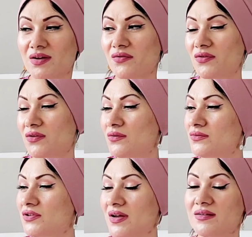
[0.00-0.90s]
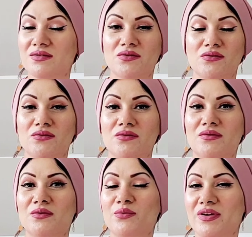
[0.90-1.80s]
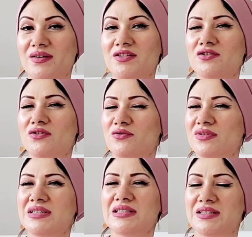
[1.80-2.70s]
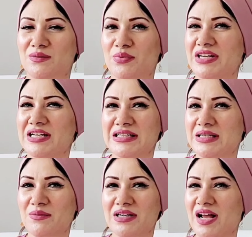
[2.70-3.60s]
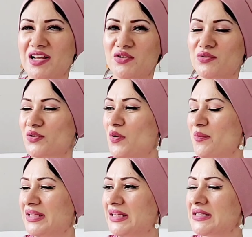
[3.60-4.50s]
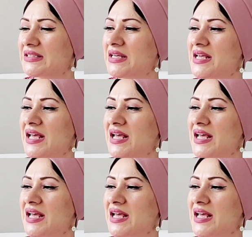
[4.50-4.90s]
If you try to wear it, you know, during spring and summer, I don't recommend it.